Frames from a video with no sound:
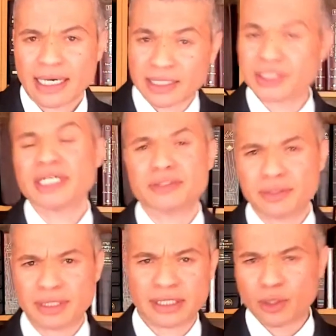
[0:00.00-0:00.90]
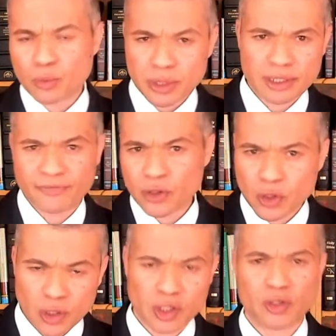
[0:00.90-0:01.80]
I said to you that the word
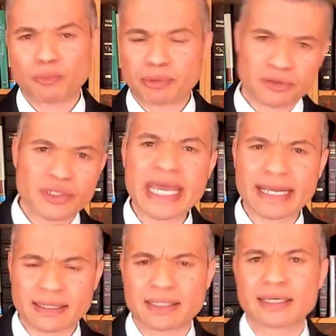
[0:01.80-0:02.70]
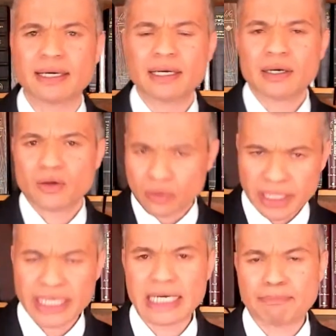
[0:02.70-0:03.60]
for guard or protect or
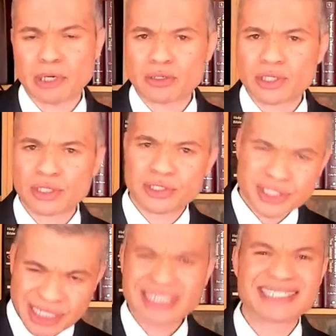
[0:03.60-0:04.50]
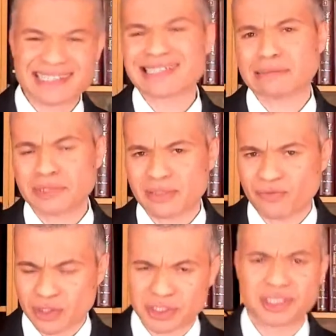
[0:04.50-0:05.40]
keep occurs 6 times in
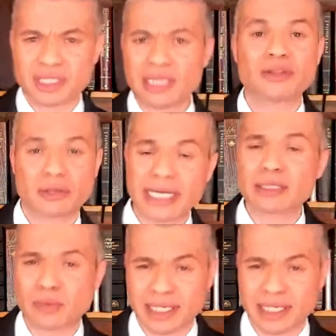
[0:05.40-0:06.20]
verses 3 through 8.